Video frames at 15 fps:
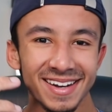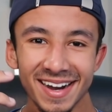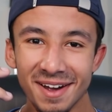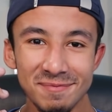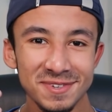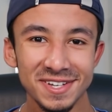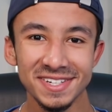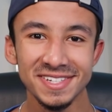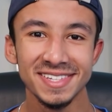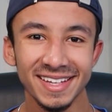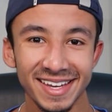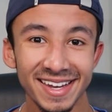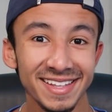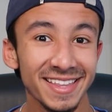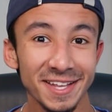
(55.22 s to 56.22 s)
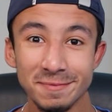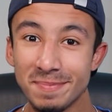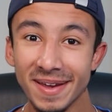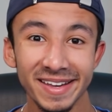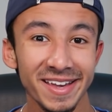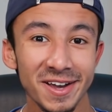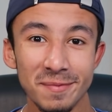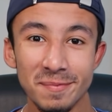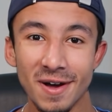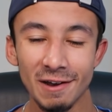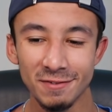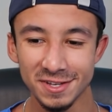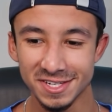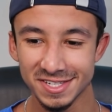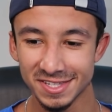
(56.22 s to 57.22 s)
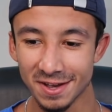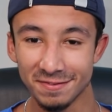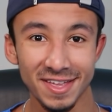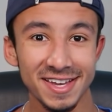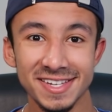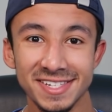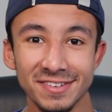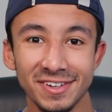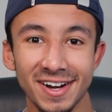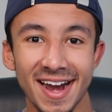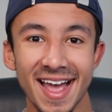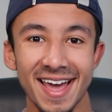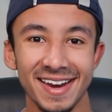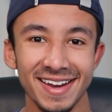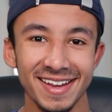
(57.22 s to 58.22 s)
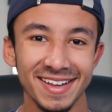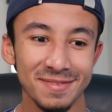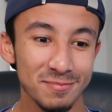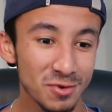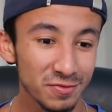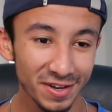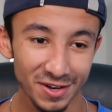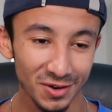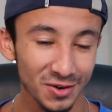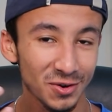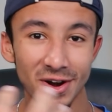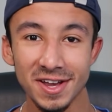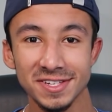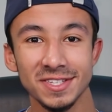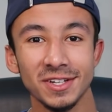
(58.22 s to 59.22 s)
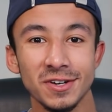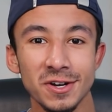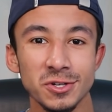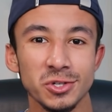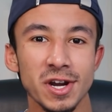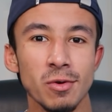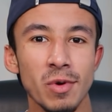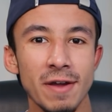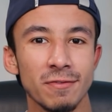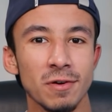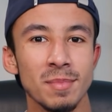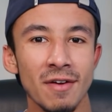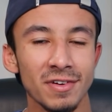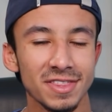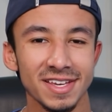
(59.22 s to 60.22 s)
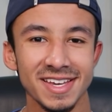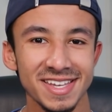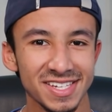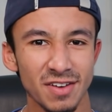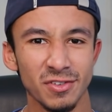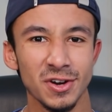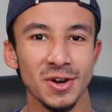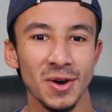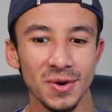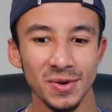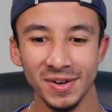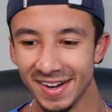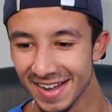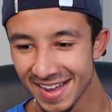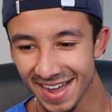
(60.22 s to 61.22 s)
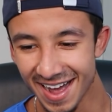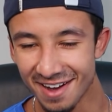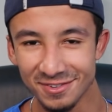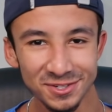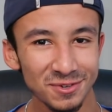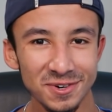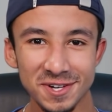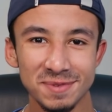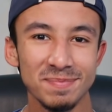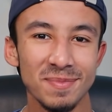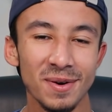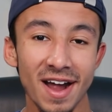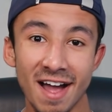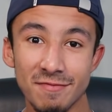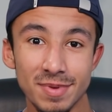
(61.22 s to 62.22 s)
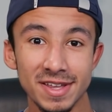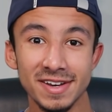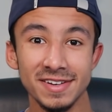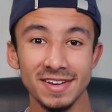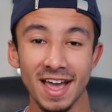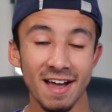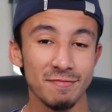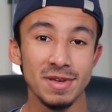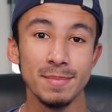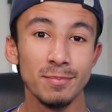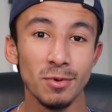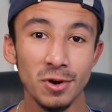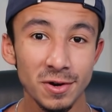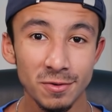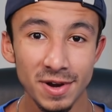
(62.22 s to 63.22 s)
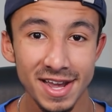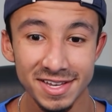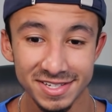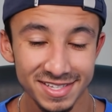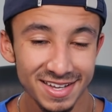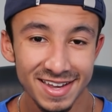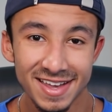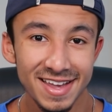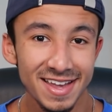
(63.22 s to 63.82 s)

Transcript: I'm just the kid that's picking up all of his stuff that he's ever had, moving across the country away from everything he's ever known. I've been born and raised